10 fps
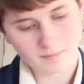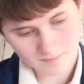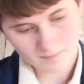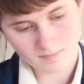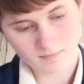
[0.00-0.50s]

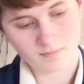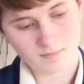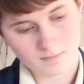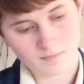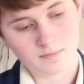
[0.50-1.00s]

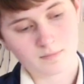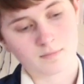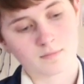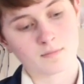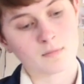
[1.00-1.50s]

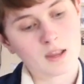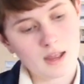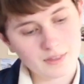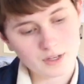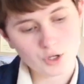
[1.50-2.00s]

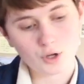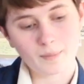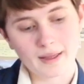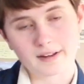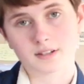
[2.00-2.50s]
And then you go
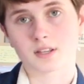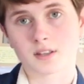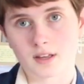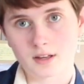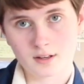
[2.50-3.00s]
back to
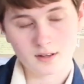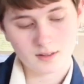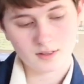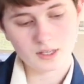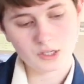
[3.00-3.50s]

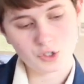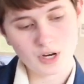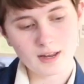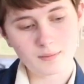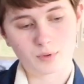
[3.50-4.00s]
this
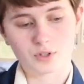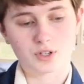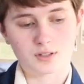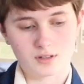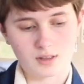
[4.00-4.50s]
shape, which
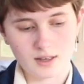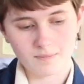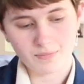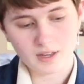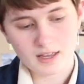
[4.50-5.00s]
is the
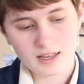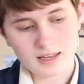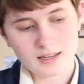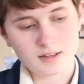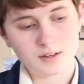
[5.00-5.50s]

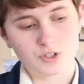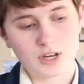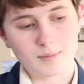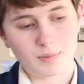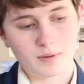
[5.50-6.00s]
E
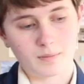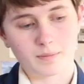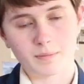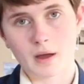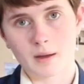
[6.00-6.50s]
shape
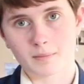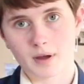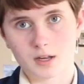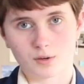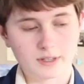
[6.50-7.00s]

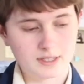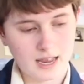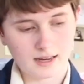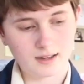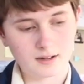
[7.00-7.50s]
barred on the
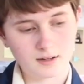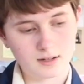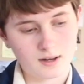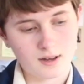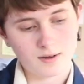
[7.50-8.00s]

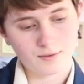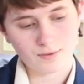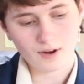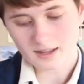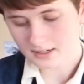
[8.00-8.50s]
2nd
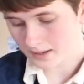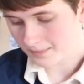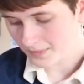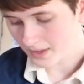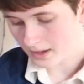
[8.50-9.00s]
fret,
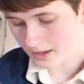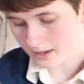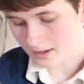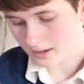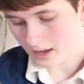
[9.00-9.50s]

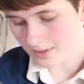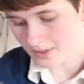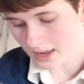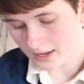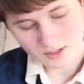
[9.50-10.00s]
and
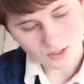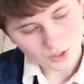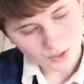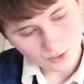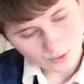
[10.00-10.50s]
then
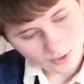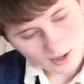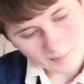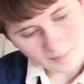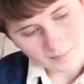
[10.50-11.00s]
you
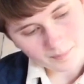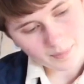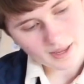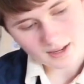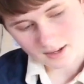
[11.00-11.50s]

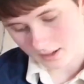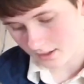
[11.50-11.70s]
pick